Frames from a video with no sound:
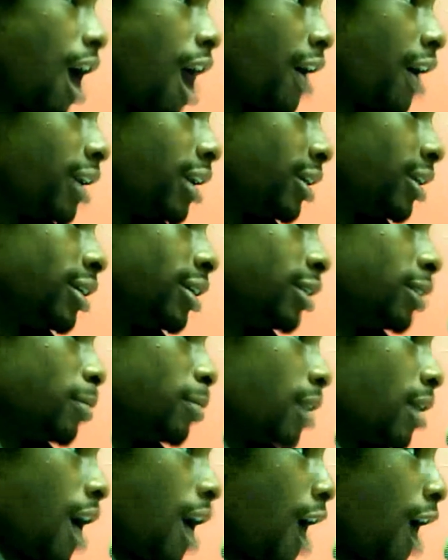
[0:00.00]
art
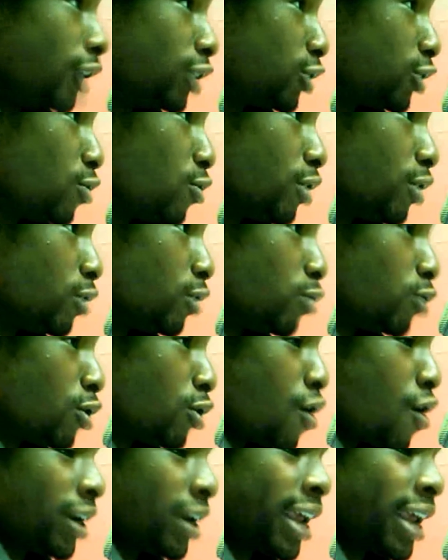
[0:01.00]
school in New
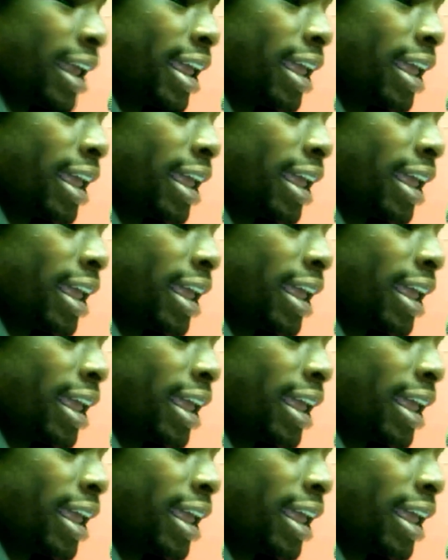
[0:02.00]
York. Then